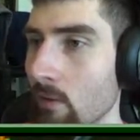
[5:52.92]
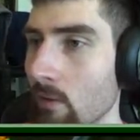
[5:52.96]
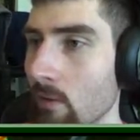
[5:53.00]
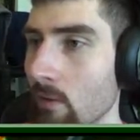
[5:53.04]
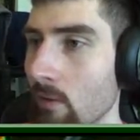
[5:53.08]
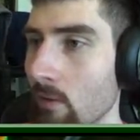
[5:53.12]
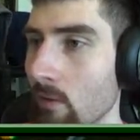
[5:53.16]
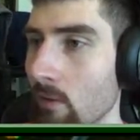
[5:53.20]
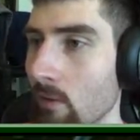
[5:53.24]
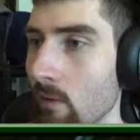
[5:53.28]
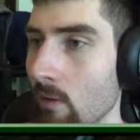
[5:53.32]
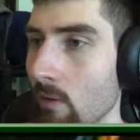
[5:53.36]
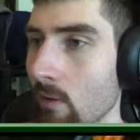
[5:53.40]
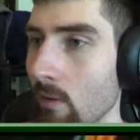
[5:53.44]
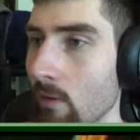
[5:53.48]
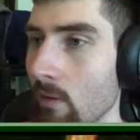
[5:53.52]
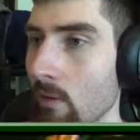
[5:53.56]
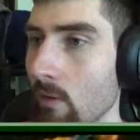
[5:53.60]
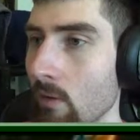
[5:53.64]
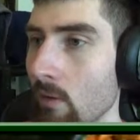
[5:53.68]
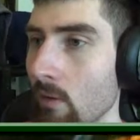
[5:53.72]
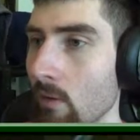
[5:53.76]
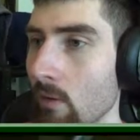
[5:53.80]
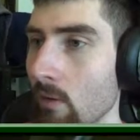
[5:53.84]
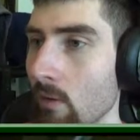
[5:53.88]

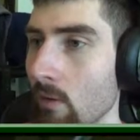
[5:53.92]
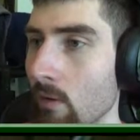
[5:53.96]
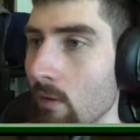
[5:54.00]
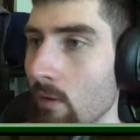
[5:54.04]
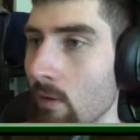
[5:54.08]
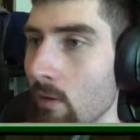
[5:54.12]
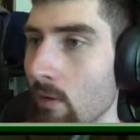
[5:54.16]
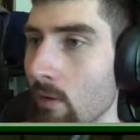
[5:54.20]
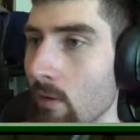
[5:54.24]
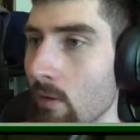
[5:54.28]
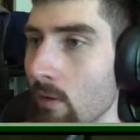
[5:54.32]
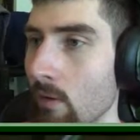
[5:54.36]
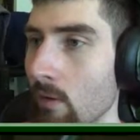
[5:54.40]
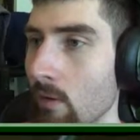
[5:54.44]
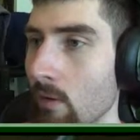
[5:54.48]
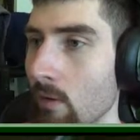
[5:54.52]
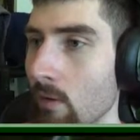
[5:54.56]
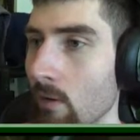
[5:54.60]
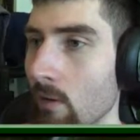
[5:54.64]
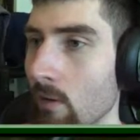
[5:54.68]
No one is speaking in this clip.